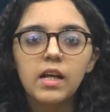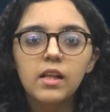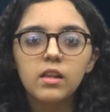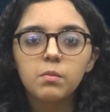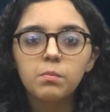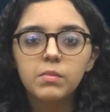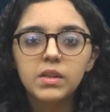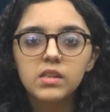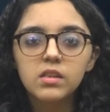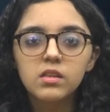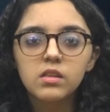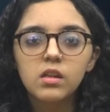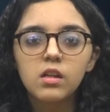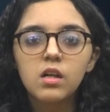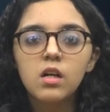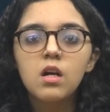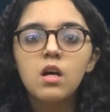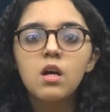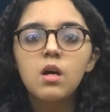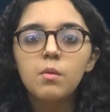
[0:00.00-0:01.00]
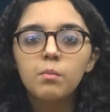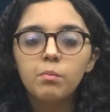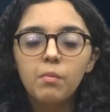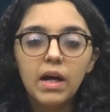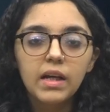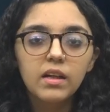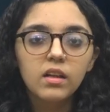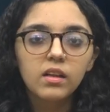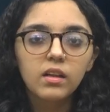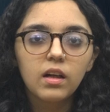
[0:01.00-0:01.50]
Health Minister
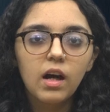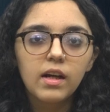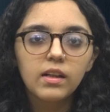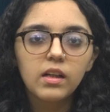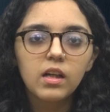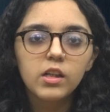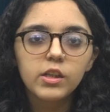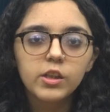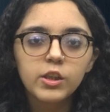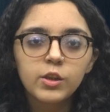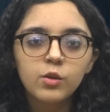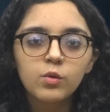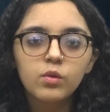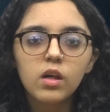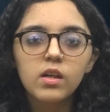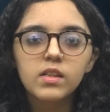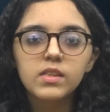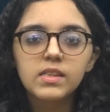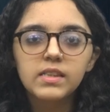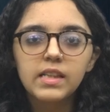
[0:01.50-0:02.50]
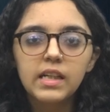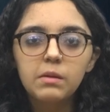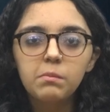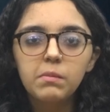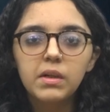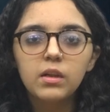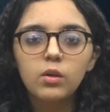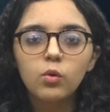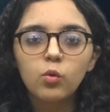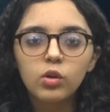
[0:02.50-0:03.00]
Mai Al-Kaila issued a
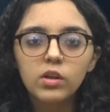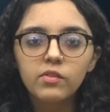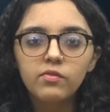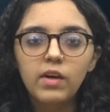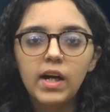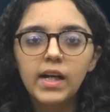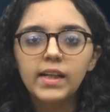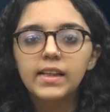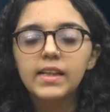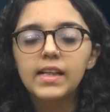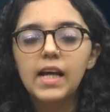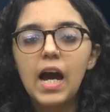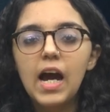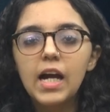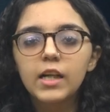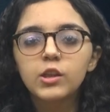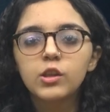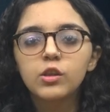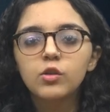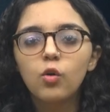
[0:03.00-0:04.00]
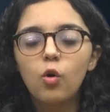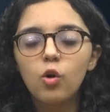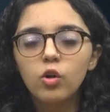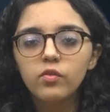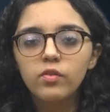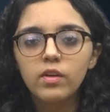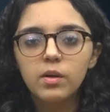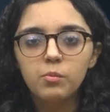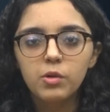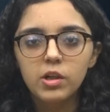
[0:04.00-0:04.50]
statement notifying the action
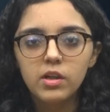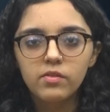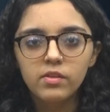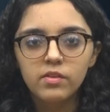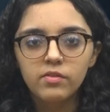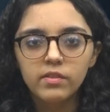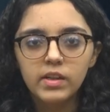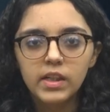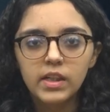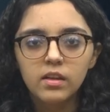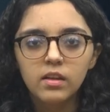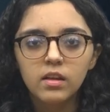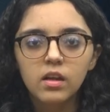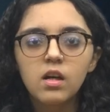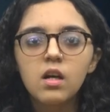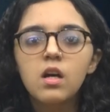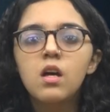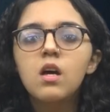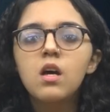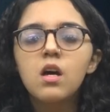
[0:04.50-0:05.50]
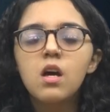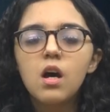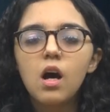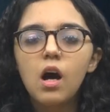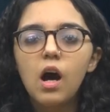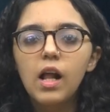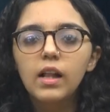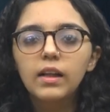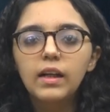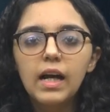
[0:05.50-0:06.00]
on February 15th.
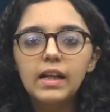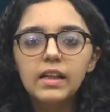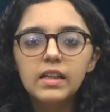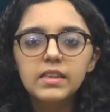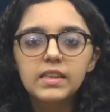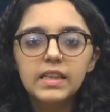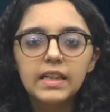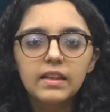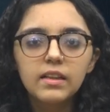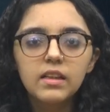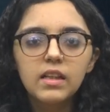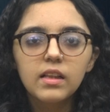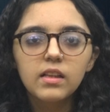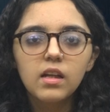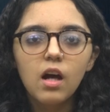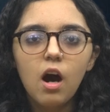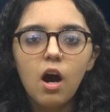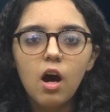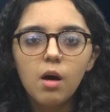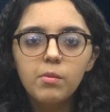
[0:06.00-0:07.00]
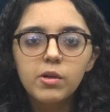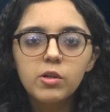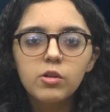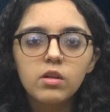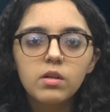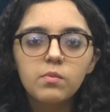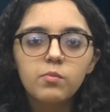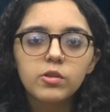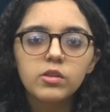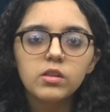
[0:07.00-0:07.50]
Al-Kaila stated that the
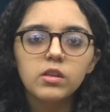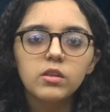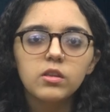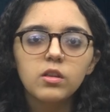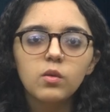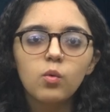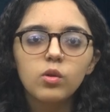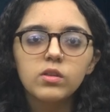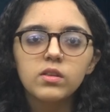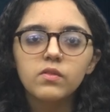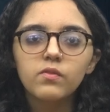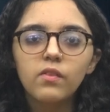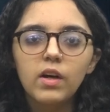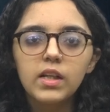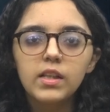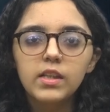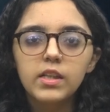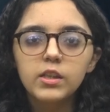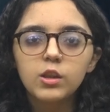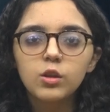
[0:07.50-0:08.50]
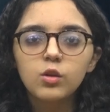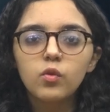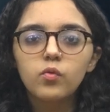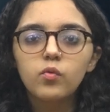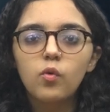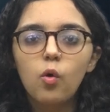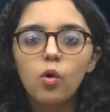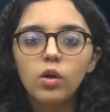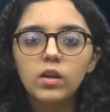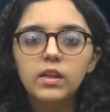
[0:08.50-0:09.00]
arbitrary procedure was in violation of
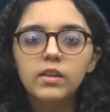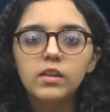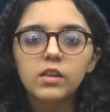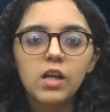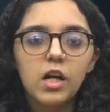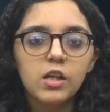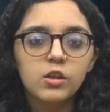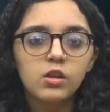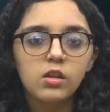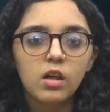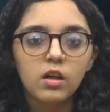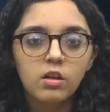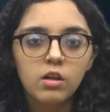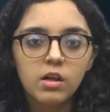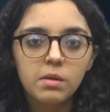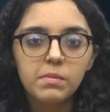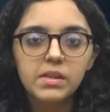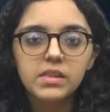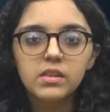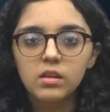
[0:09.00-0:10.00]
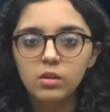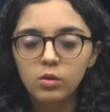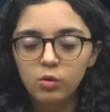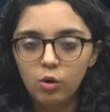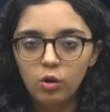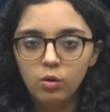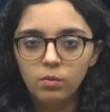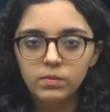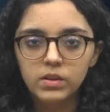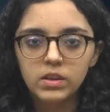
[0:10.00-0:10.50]
all international agreements and
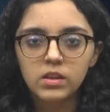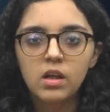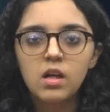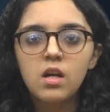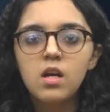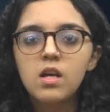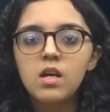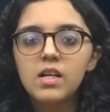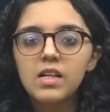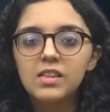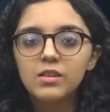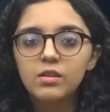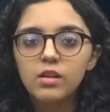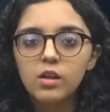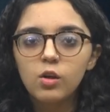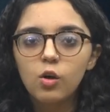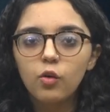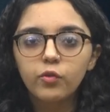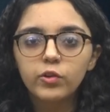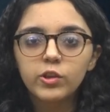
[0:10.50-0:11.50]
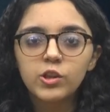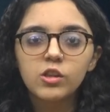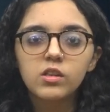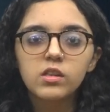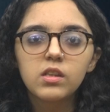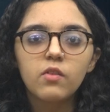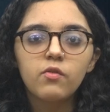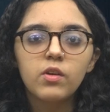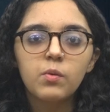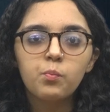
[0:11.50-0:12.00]
norms. Israeli
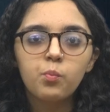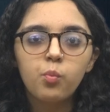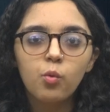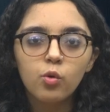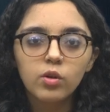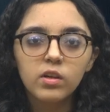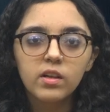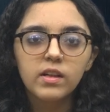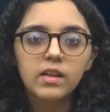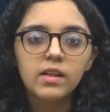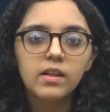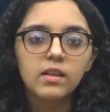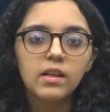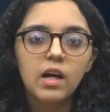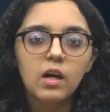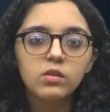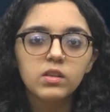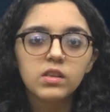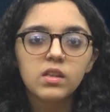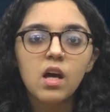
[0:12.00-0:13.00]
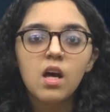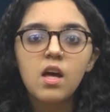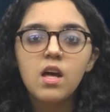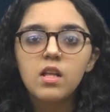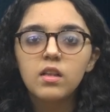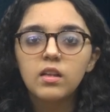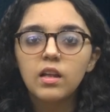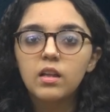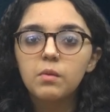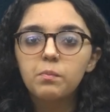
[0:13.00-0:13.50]
officials have reportedly announced
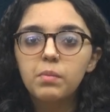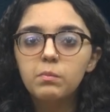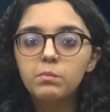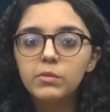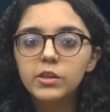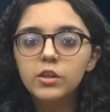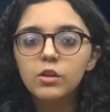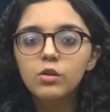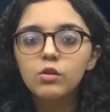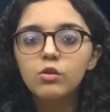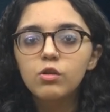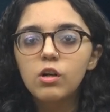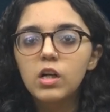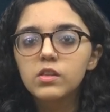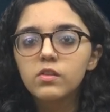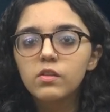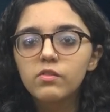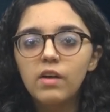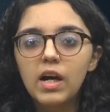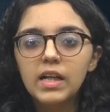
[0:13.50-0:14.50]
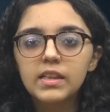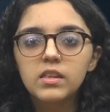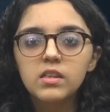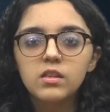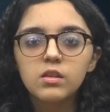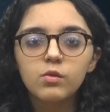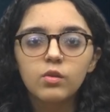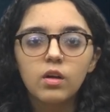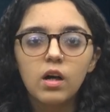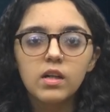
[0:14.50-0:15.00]
that the permission to transfer
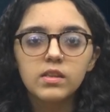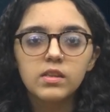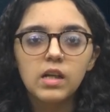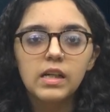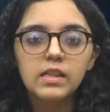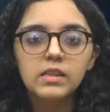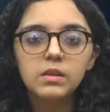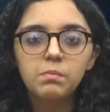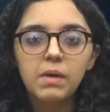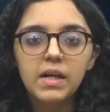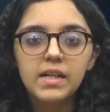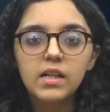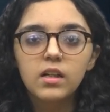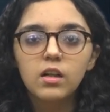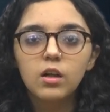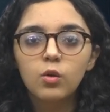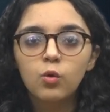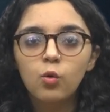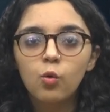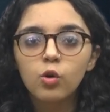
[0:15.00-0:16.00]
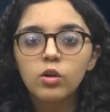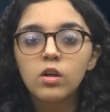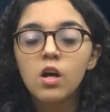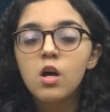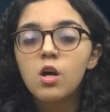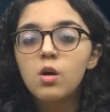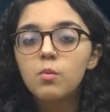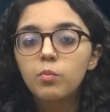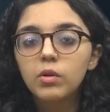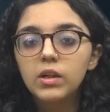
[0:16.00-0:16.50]
vaccines to Gaza is pending a, quote,
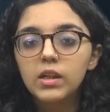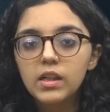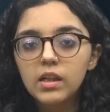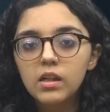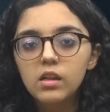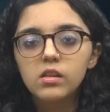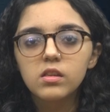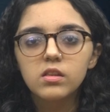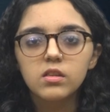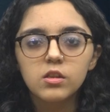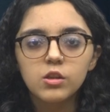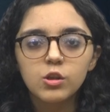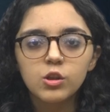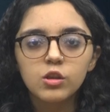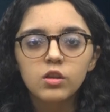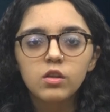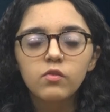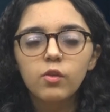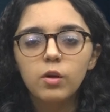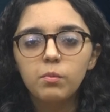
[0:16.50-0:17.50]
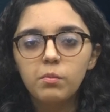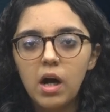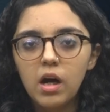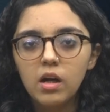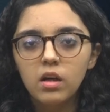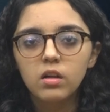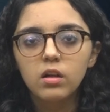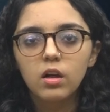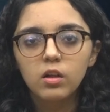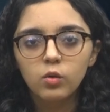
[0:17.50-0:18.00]
political decision from
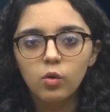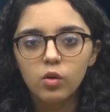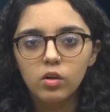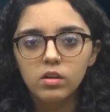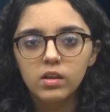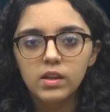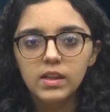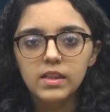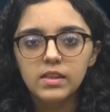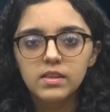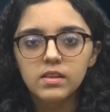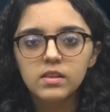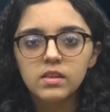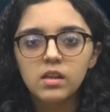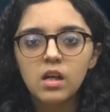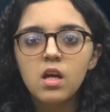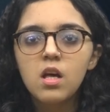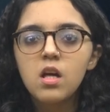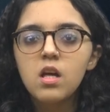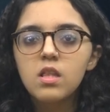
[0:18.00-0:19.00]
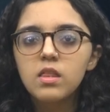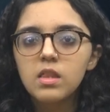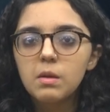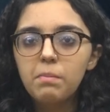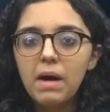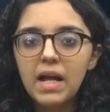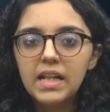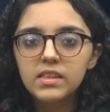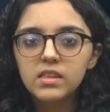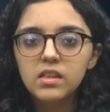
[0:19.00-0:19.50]
higher authorities. The
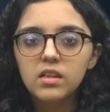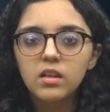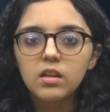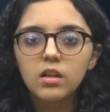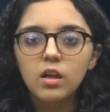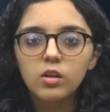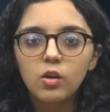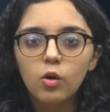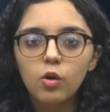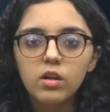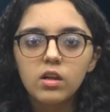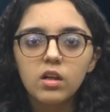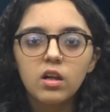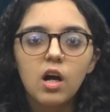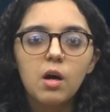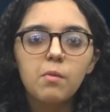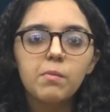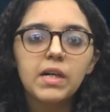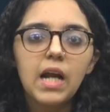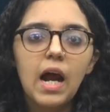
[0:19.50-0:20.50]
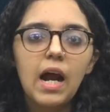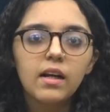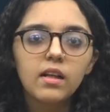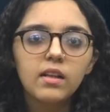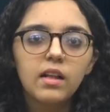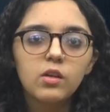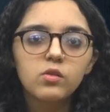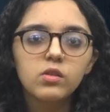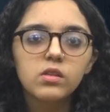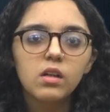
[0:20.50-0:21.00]
Palestinian Authority government had
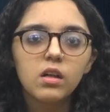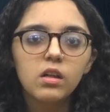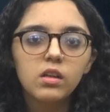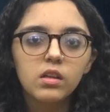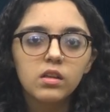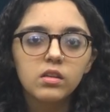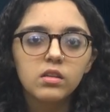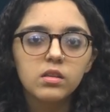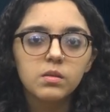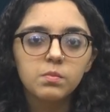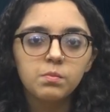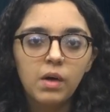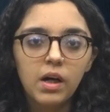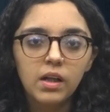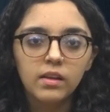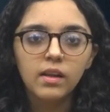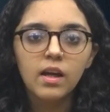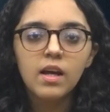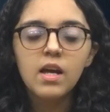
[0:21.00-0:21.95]
announced earlier this month